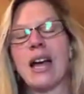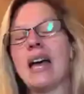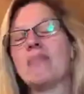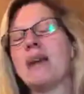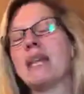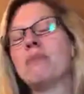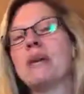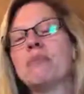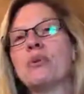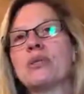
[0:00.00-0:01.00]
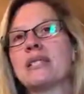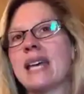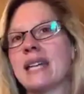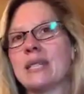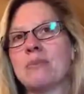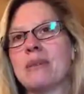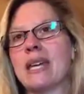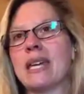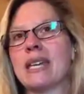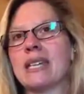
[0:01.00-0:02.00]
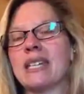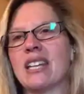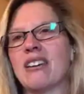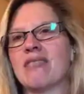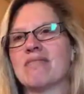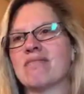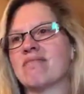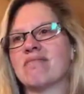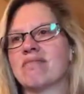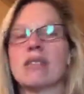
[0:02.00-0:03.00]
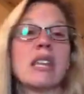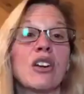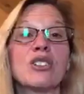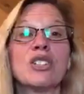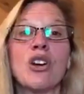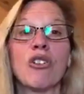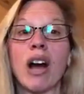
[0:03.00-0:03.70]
and many people will say to me, you know, there's no